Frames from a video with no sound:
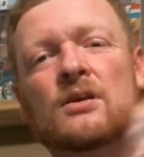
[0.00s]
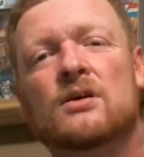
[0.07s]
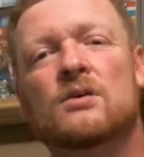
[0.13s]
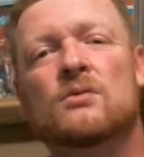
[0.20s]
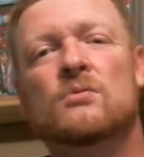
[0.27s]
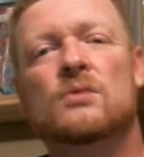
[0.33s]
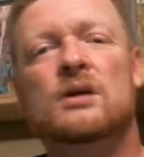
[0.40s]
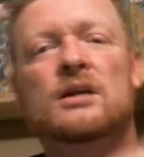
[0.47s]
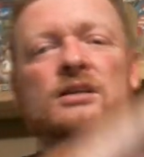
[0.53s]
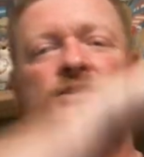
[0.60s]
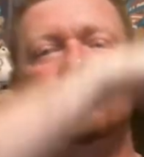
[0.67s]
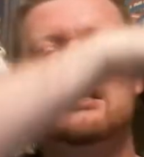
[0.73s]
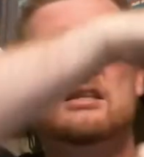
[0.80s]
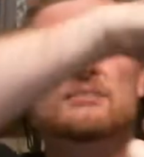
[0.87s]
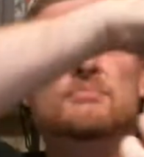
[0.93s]
we're going to
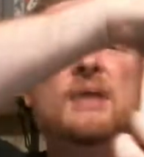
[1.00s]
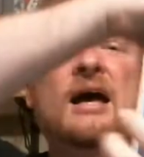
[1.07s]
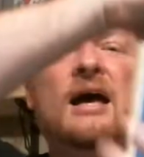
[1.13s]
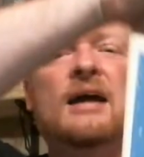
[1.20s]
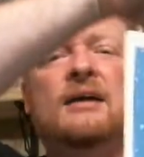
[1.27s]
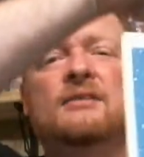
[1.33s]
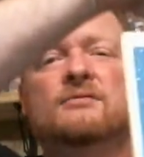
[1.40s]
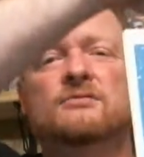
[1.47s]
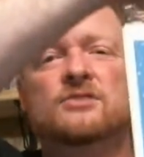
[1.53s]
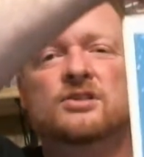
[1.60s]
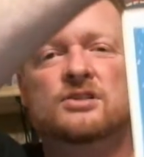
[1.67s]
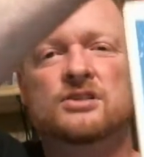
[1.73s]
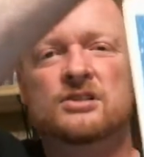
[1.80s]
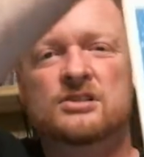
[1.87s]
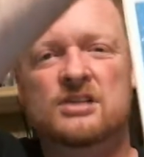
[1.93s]
see the back
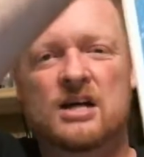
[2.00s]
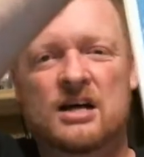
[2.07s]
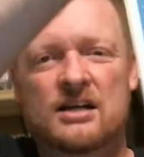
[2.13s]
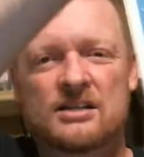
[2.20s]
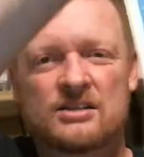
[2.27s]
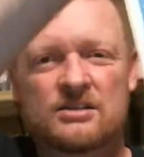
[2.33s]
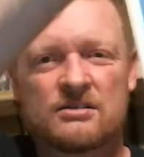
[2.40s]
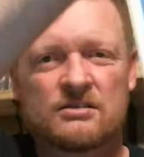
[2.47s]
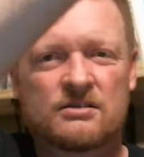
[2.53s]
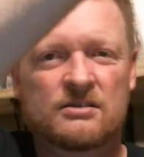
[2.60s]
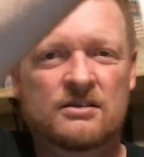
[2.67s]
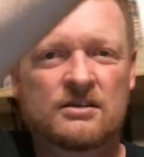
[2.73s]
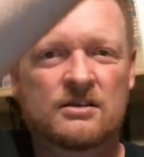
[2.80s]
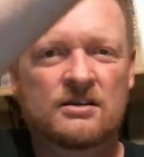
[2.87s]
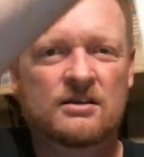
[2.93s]
just as nice.
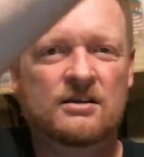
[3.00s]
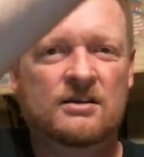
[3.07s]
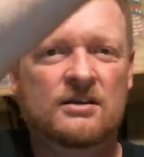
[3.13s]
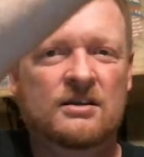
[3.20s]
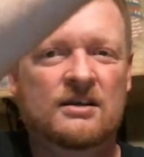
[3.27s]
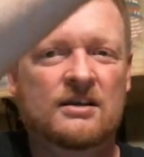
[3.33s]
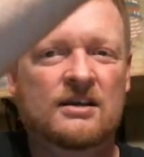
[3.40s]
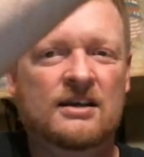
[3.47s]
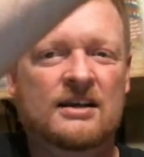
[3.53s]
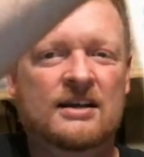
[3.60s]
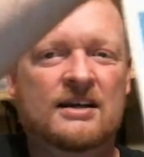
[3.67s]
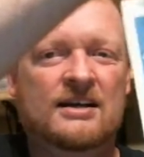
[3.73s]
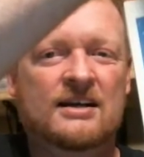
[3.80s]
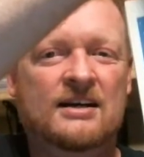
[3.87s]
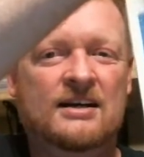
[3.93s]

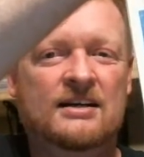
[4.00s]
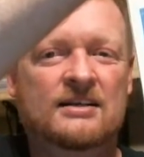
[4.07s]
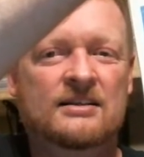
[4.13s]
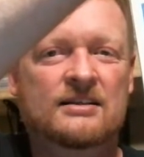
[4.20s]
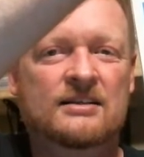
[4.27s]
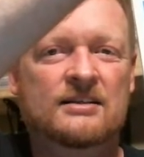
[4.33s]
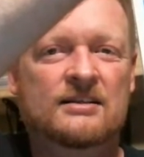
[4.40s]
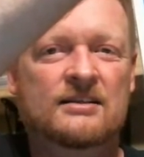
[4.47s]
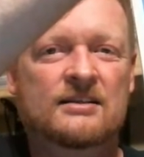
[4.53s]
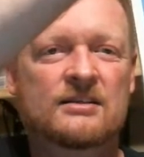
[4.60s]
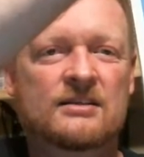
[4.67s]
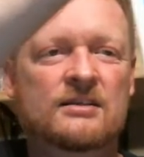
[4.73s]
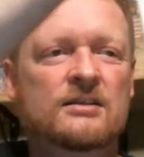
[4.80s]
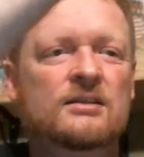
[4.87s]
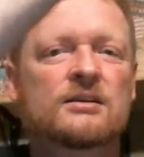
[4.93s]
And
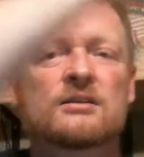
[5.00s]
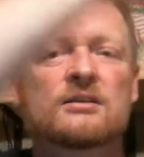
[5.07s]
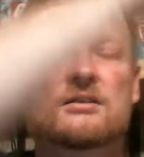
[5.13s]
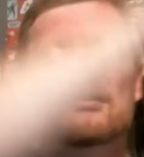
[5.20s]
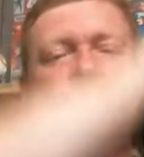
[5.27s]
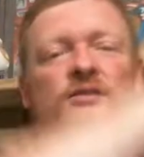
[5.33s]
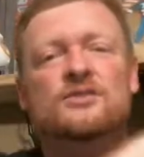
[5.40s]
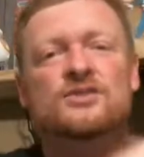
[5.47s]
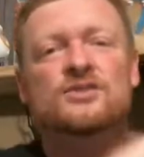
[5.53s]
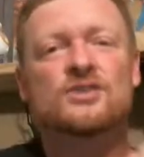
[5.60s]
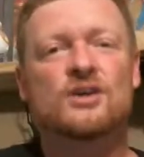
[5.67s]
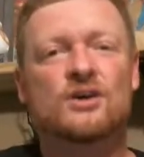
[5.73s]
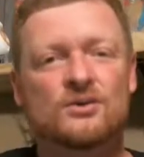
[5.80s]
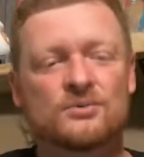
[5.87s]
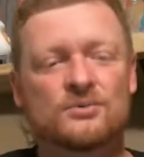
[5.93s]

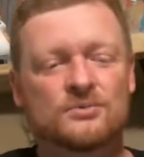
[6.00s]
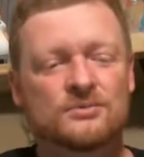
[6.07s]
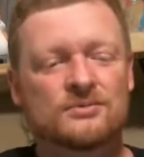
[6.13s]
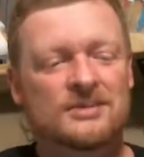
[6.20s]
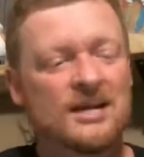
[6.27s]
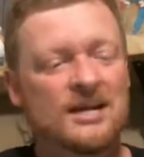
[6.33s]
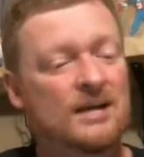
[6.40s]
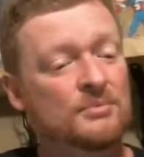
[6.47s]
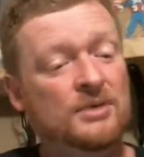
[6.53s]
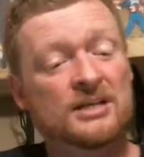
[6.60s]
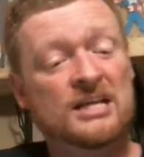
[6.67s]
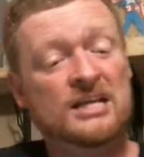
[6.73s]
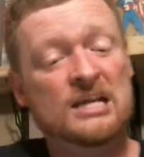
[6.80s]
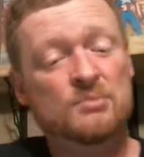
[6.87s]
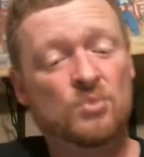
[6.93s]
so, yeah, I'm going
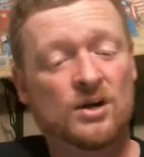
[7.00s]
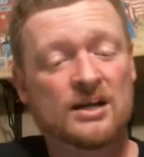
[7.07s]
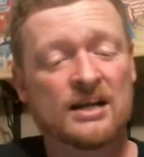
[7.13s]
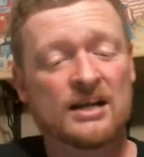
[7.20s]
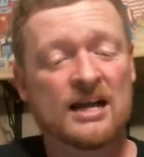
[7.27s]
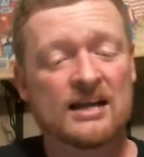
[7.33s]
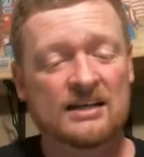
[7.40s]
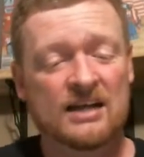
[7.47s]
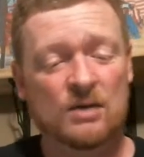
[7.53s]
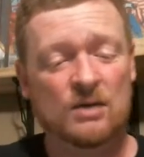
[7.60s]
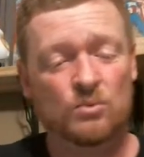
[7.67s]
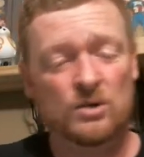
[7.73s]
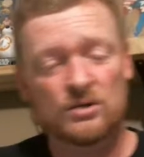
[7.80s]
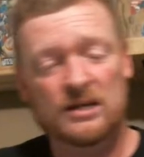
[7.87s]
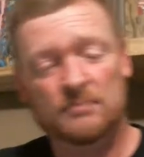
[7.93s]
to keep working at it. And I
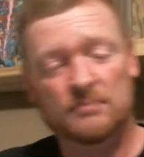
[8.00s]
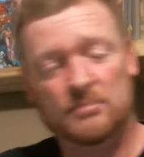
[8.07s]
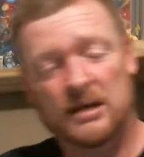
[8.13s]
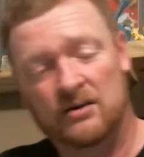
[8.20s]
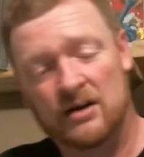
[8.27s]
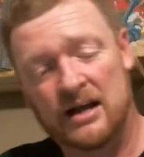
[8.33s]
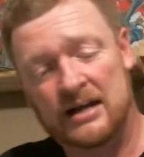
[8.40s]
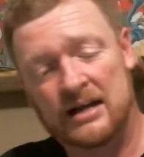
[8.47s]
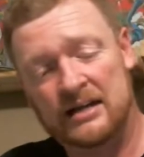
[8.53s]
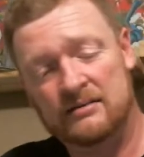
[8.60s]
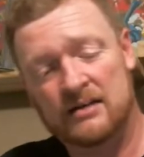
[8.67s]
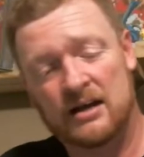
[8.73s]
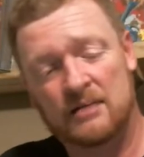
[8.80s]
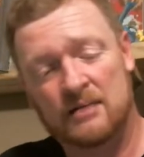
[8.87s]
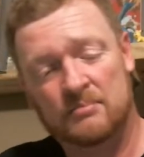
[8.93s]
will get better at it,
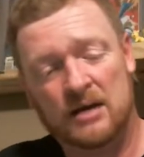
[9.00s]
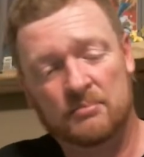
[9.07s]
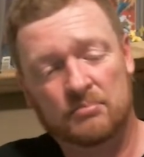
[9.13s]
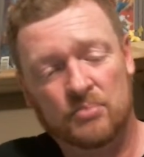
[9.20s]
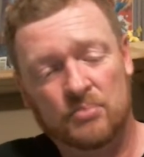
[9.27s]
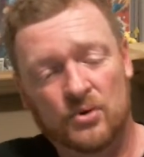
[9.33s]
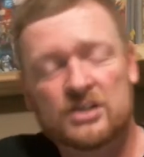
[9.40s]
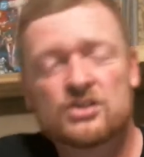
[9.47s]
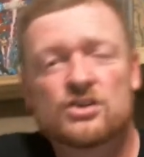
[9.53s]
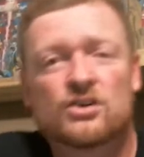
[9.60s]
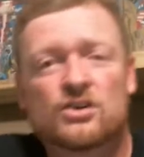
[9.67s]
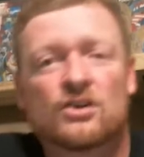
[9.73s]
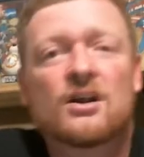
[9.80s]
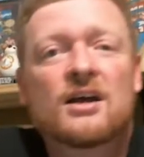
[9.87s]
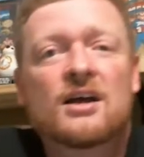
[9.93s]
I'm pretty
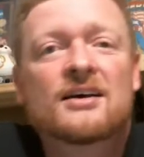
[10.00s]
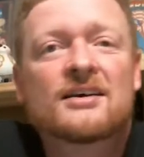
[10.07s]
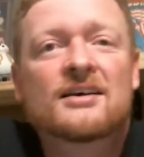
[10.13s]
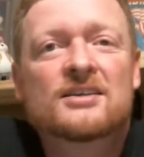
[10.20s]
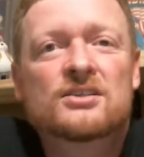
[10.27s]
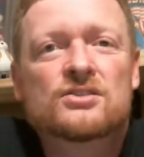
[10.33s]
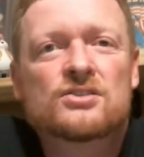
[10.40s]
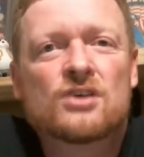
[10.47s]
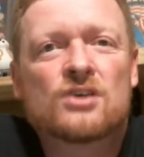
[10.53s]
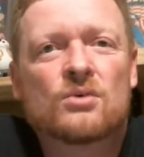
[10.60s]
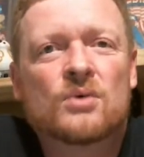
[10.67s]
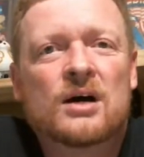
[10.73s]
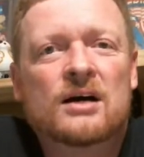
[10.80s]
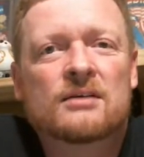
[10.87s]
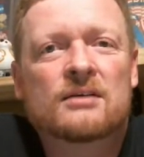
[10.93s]
sure.
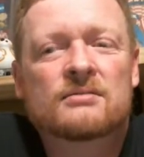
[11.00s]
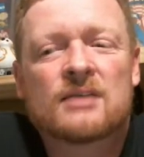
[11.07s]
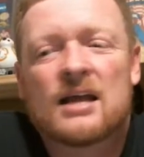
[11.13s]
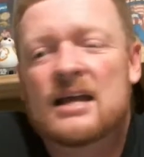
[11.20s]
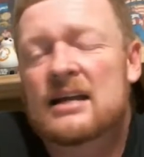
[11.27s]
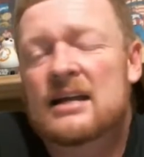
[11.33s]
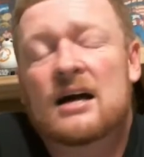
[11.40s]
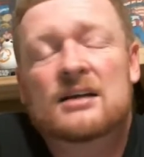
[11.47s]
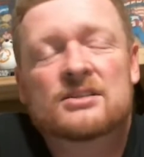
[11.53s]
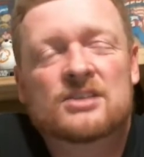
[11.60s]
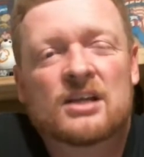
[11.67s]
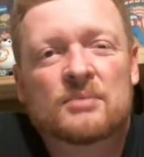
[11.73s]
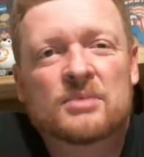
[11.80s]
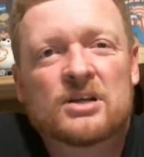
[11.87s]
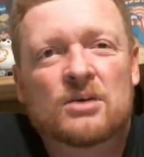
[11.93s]
So, hey guys,
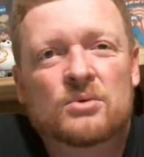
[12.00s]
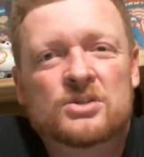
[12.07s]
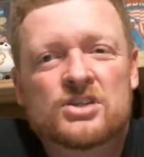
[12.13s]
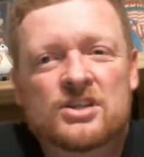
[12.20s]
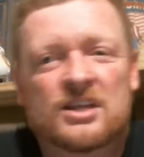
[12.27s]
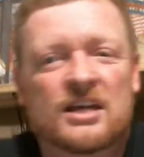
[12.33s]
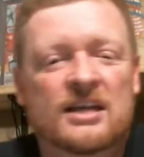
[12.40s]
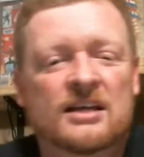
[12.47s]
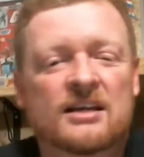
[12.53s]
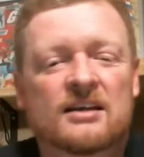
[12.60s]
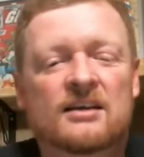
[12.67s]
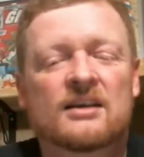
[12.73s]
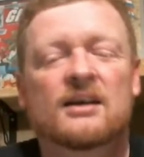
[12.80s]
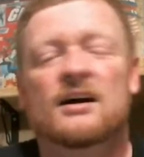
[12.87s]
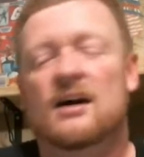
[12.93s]
let me know what you think.
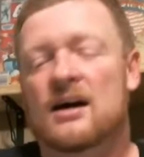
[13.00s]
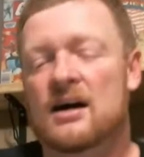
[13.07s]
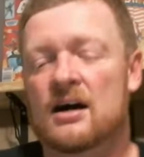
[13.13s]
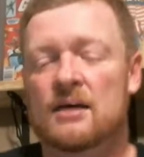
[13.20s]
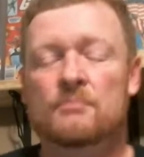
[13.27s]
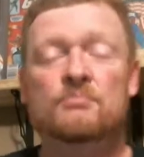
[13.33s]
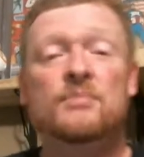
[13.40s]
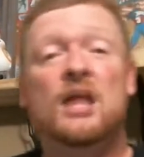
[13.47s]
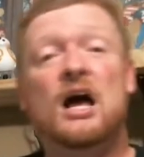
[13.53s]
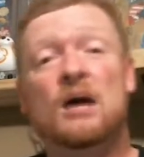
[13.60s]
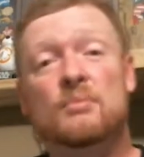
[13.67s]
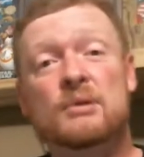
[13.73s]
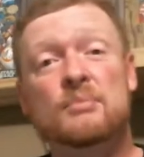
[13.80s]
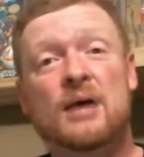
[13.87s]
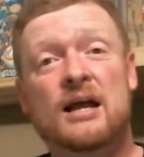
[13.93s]

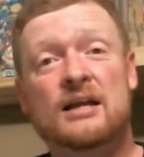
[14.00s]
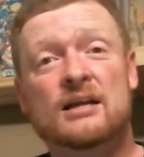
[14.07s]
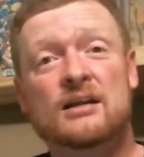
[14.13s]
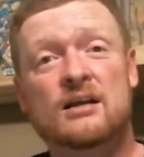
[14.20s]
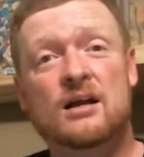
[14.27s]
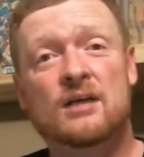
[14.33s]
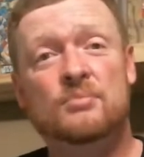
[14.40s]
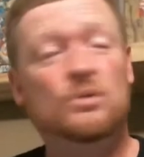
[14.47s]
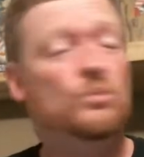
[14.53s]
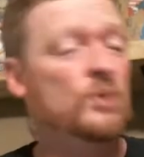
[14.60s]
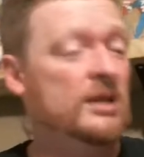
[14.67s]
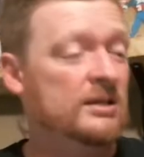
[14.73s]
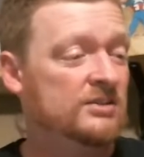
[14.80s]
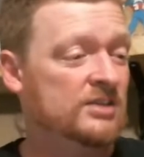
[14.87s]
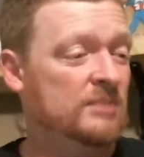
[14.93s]
I'll be back in a couple
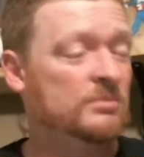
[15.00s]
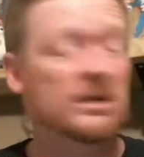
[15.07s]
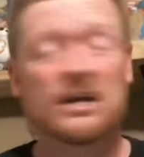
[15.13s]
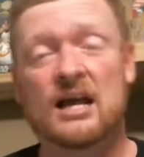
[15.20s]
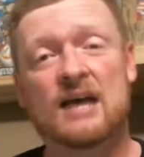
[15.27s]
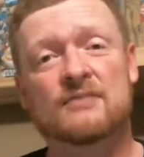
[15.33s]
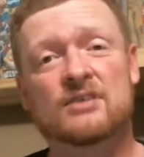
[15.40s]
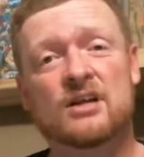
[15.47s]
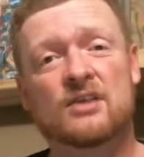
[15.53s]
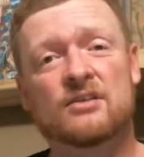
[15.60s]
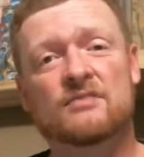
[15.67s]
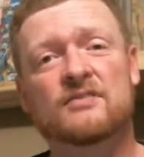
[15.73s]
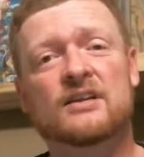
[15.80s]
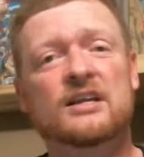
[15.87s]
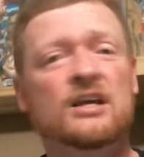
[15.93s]
weeks. I'm going to have
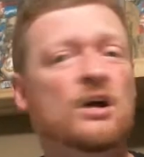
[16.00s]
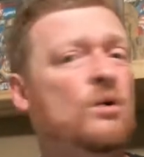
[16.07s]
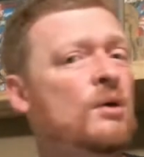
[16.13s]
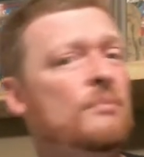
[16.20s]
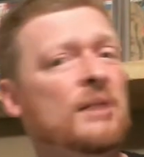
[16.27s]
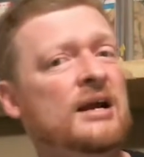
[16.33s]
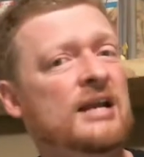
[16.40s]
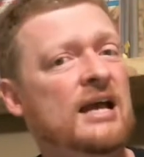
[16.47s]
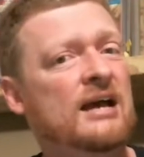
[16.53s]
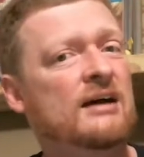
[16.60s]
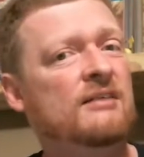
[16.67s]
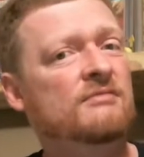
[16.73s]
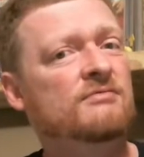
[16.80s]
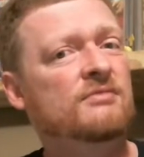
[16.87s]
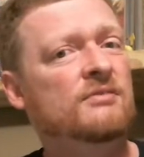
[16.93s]
another video. I might
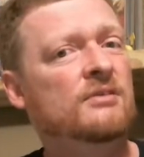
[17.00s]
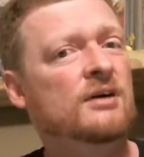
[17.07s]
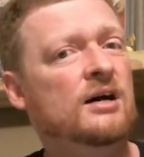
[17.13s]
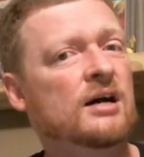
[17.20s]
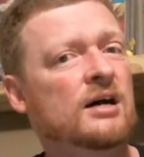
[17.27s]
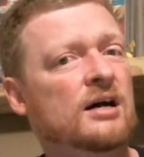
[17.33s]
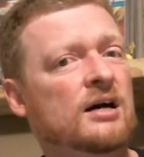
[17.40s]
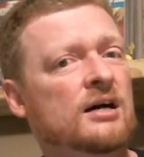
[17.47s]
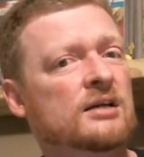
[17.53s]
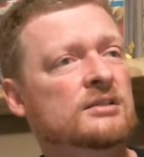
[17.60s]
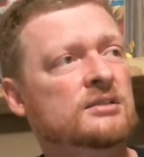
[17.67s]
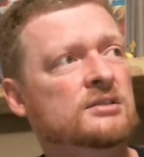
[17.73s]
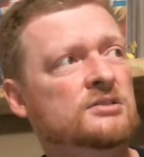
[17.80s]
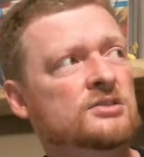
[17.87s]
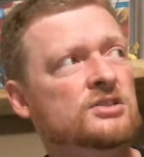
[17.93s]
have
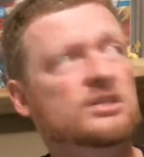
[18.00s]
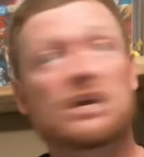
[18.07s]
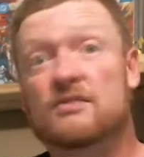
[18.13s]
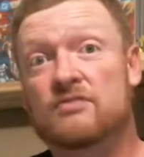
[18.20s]
stuff